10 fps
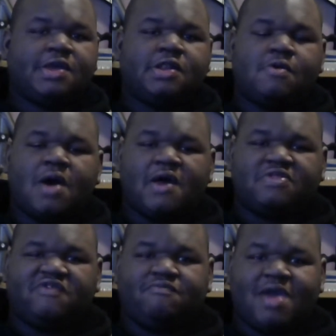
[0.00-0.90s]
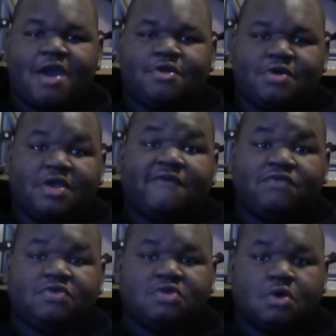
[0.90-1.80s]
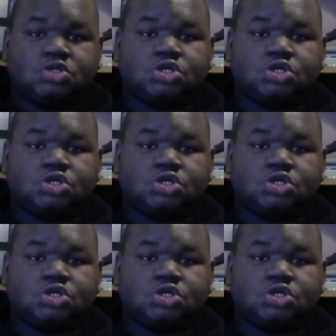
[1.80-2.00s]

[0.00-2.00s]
kilowatts of battery if you so